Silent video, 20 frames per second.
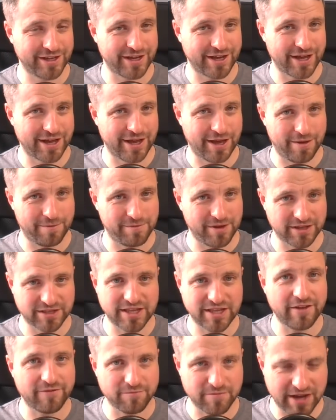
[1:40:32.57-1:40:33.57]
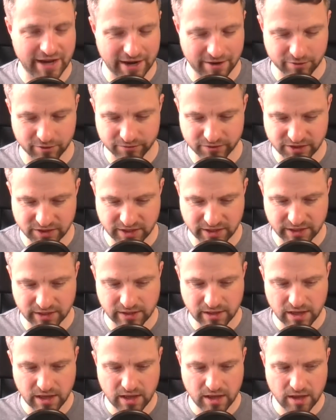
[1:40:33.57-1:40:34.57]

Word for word: Um, it's left me now, obviously,